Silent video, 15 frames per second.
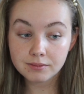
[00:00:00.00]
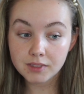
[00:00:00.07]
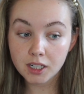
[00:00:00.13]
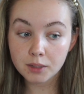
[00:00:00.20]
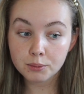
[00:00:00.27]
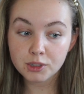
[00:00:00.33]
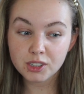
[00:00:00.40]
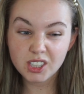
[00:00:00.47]

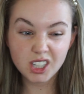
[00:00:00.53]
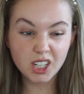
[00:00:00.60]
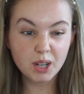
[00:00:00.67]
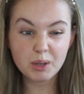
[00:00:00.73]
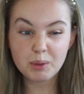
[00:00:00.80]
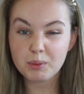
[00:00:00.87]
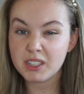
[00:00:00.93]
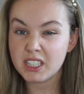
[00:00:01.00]
I'm gonna go
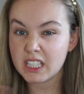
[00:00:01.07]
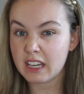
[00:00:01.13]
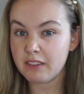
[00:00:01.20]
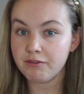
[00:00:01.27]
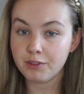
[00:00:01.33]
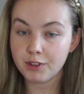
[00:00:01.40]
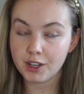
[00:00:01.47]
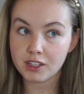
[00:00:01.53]
in with skin
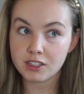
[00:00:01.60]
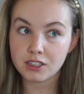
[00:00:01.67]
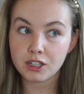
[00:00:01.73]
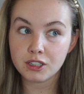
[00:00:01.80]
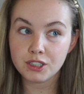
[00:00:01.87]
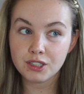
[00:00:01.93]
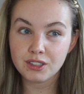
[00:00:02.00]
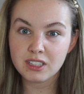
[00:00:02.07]
first. I
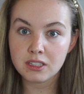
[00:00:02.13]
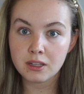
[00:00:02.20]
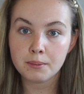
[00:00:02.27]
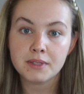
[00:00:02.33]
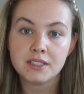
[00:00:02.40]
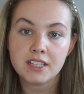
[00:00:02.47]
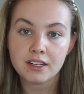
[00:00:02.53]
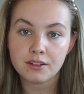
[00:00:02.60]
do this on
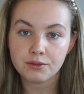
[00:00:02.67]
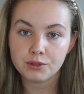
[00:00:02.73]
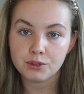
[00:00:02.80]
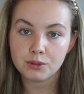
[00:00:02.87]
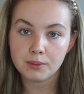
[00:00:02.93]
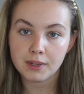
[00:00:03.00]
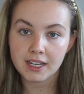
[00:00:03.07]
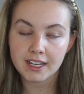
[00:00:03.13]
myself
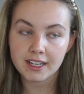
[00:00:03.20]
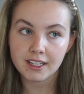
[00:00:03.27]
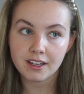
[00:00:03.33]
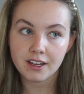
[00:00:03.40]
normally.